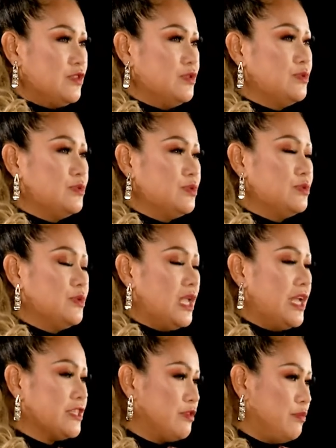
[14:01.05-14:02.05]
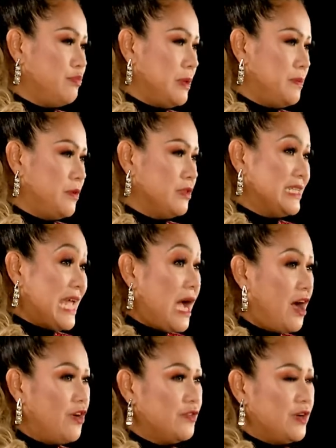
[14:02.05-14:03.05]
to a lot of people.
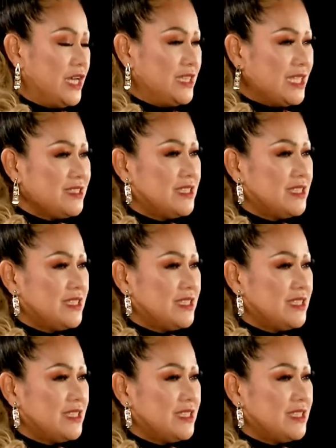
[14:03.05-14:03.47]
Now, I think